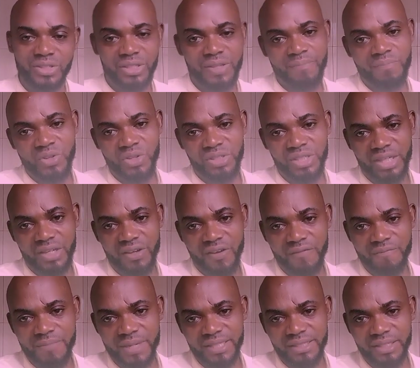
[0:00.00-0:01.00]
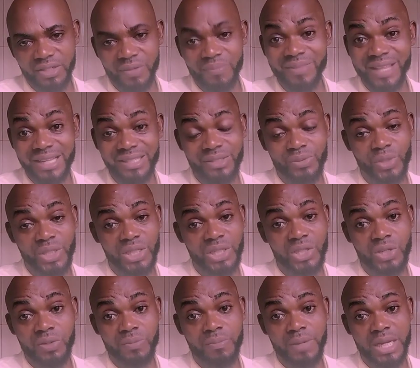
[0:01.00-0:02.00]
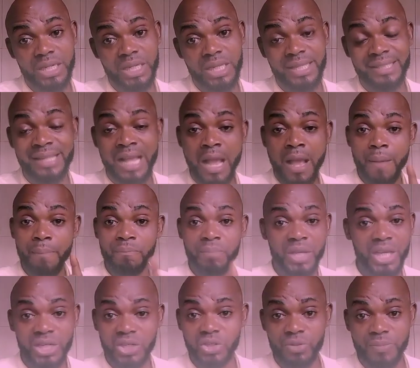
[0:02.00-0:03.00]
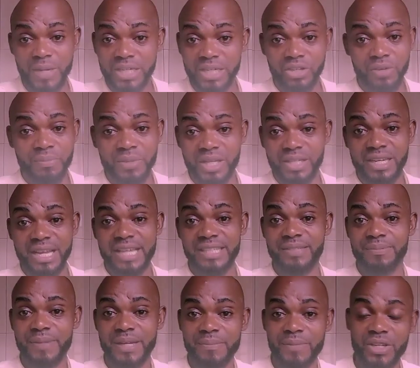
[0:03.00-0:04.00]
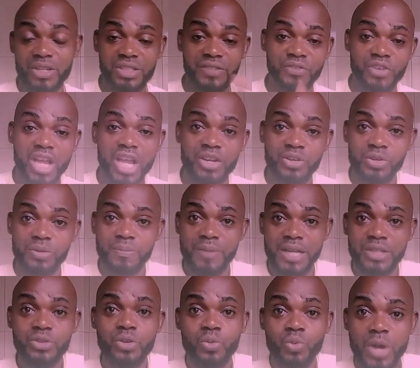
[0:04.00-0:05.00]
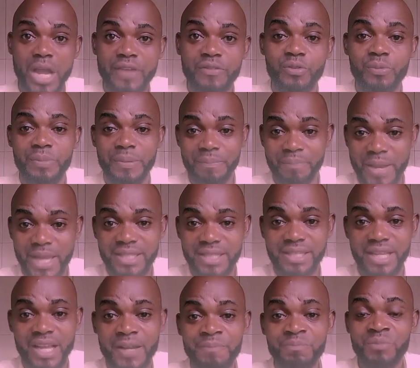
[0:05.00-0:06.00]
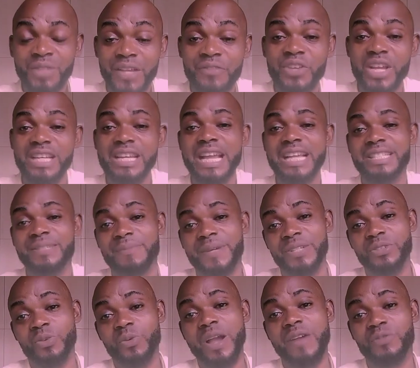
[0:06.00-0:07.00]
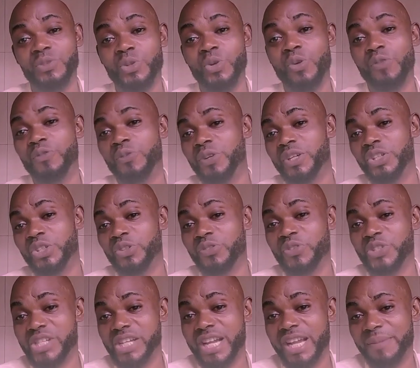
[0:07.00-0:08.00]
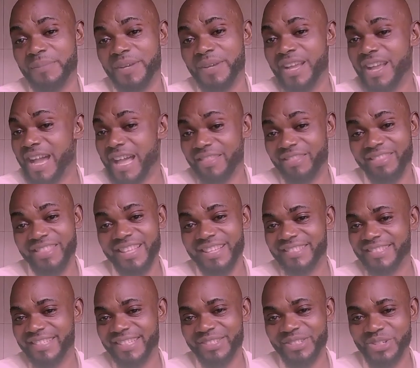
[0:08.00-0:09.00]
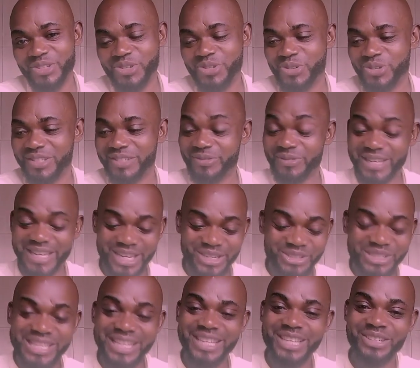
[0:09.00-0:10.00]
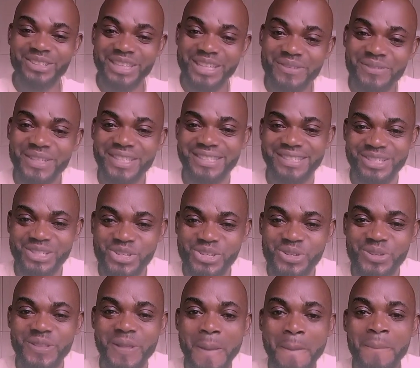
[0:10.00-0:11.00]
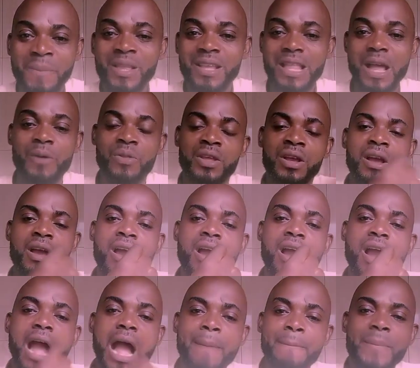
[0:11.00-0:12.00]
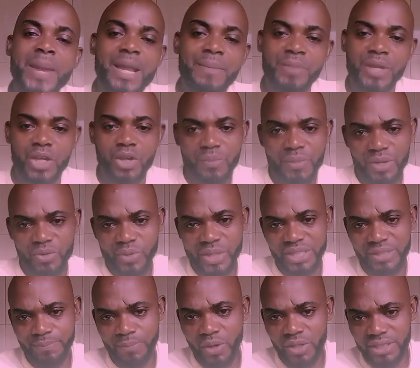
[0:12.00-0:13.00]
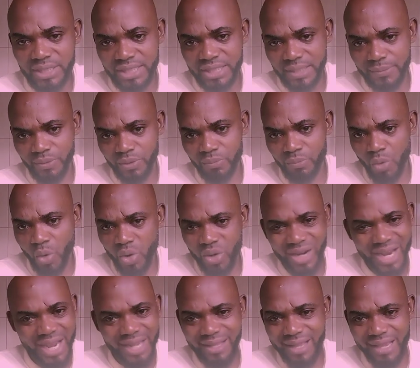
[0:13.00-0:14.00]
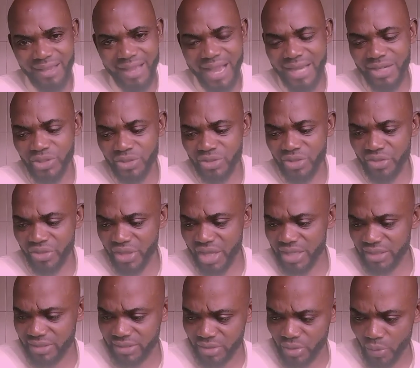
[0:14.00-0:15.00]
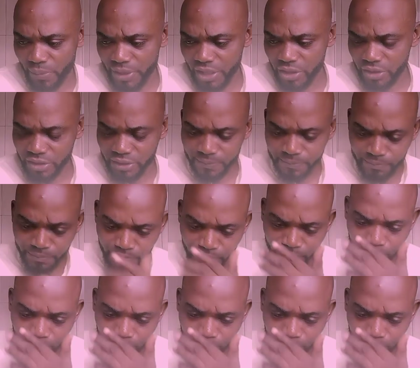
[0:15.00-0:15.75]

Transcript: to the music of messing up. That's what a good man is. Be a good man, don't be a nice man. Because if you're a good man, your wife will be better. If you're a nice man, your wife will go foolish over time. And this is the truth. Whether you take it or leave it, it's the truth. Now, are men becoming responsible more? I, I, I don't think so because